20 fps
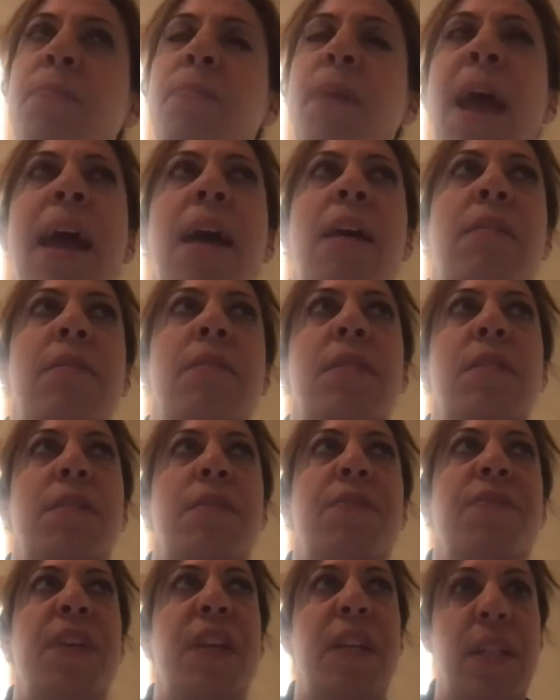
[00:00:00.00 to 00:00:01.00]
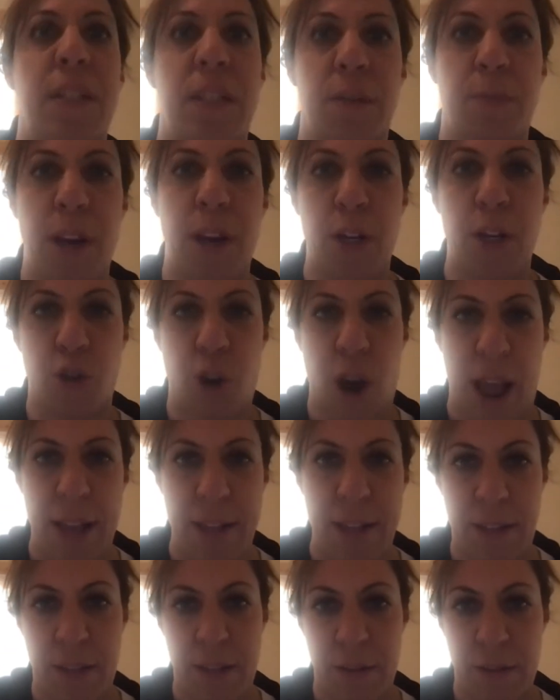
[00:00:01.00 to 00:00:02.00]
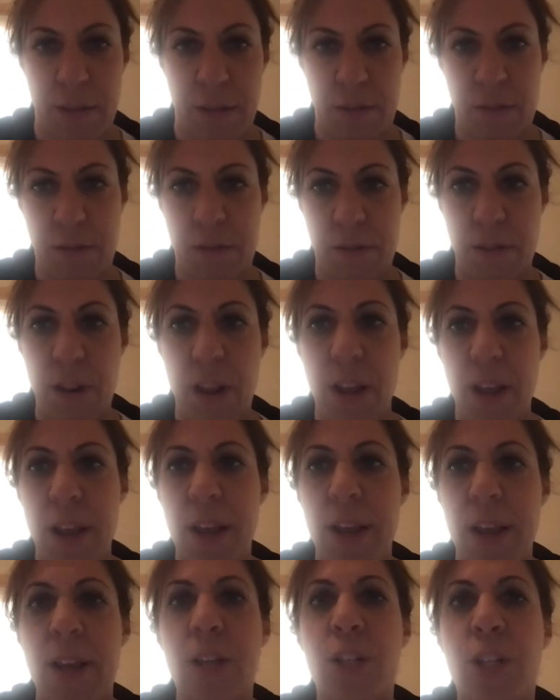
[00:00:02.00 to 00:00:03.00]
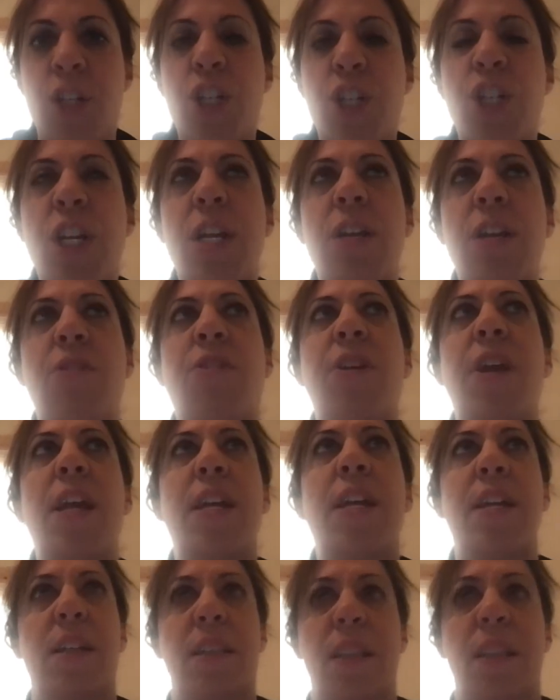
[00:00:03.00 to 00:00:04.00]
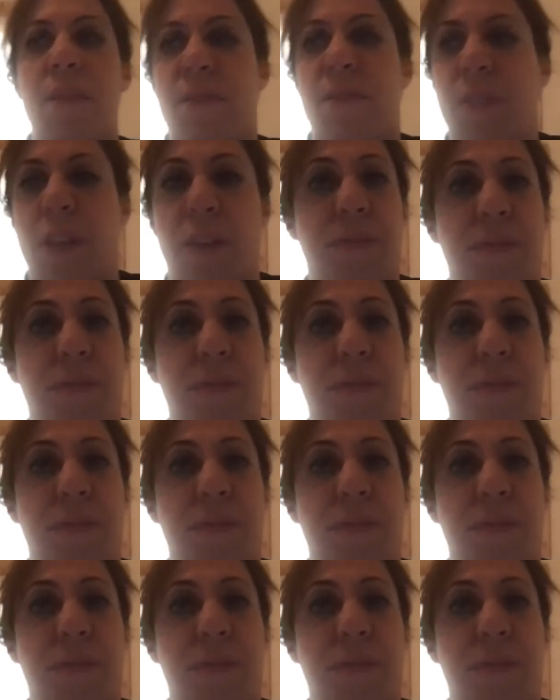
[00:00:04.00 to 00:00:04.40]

pounds to fit into my dress, she created a level of